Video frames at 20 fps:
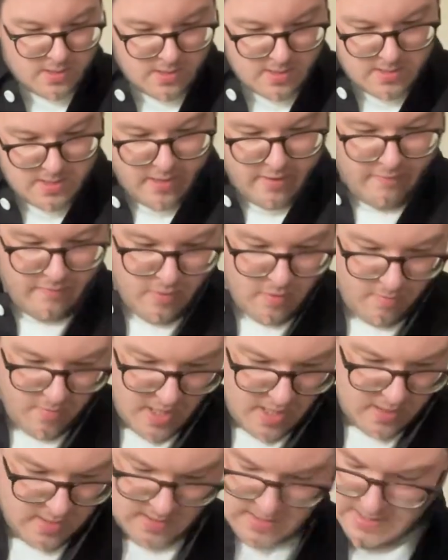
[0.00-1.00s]
and stuff, and the
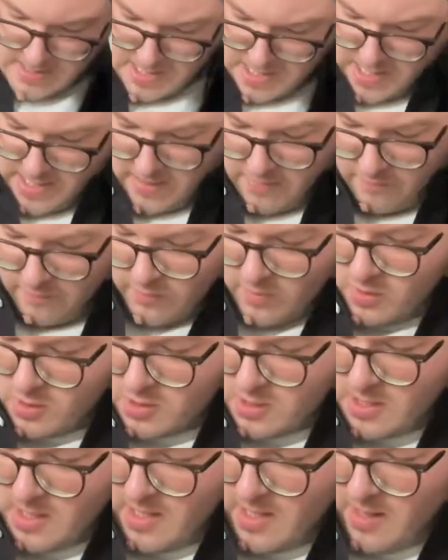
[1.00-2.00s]
buttons have, do
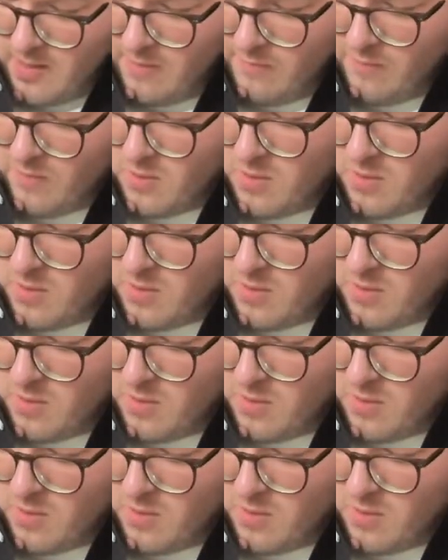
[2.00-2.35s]
they have,